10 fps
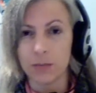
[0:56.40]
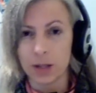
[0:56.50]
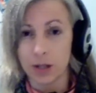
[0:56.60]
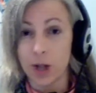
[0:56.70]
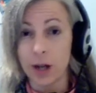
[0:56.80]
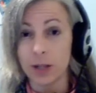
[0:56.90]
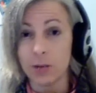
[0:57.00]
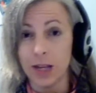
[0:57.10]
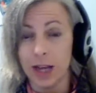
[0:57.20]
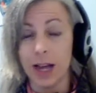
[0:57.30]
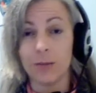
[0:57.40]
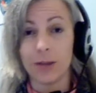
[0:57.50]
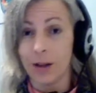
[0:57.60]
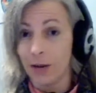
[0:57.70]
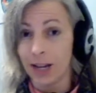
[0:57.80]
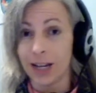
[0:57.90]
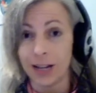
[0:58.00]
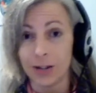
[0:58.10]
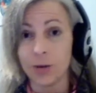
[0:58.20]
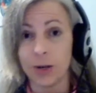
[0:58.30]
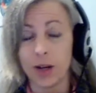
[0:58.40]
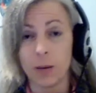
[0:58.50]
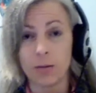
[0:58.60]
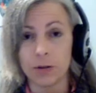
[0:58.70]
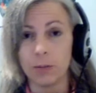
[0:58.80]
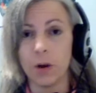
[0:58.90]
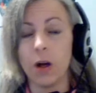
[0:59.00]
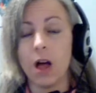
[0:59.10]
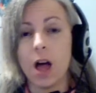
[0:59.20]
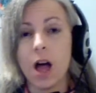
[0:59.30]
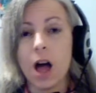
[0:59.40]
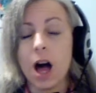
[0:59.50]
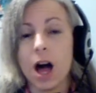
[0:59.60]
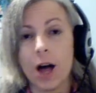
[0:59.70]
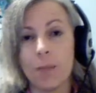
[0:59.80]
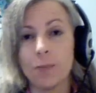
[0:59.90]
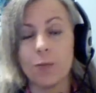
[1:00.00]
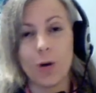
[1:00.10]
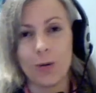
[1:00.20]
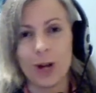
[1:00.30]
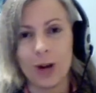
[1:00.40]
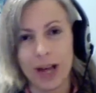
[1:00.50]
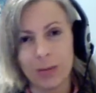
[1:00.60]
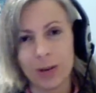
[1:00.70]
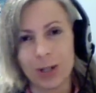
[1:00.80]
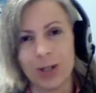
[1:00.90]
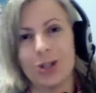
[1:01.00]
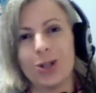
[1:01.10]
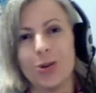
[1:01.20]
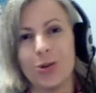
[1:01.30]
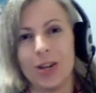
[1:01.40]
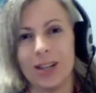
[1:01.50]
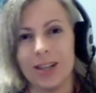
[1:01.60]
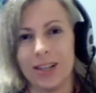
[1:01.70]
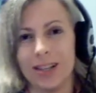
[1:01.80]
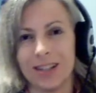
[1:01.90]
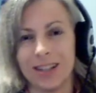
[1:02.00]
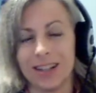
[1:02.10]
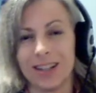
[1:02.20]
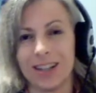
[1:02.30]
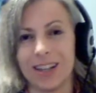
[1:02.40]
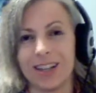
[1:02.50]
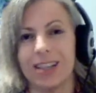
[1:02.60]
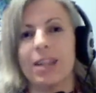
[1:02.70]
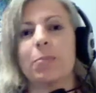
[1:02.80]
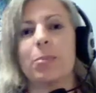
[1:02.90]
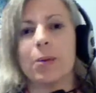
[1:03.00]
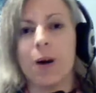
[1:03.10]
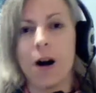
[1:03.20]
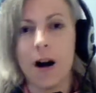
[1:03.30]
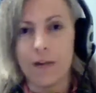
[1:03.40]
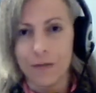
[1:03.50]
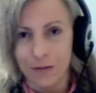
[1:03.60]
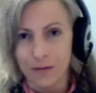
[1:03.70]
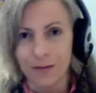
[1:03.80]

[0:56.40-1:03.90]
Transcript: long as we can without getting too uncomfortable, what we are able to do is leap off